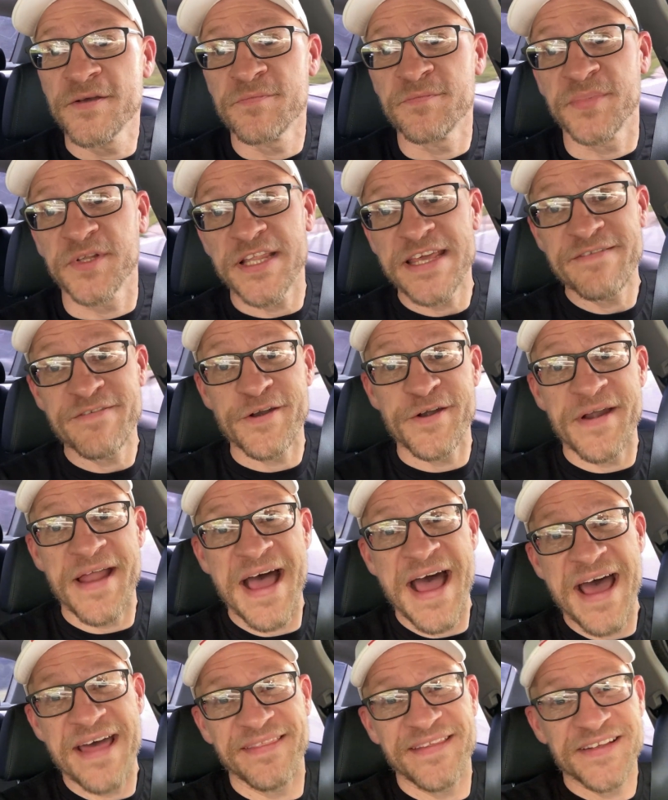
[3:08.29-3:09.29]
believe it or
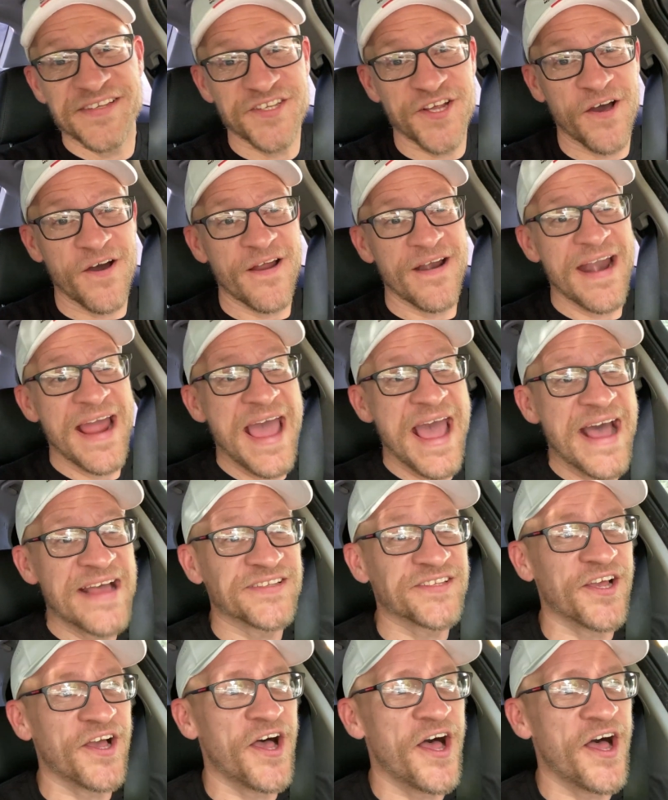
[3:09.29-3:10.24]
not, this car has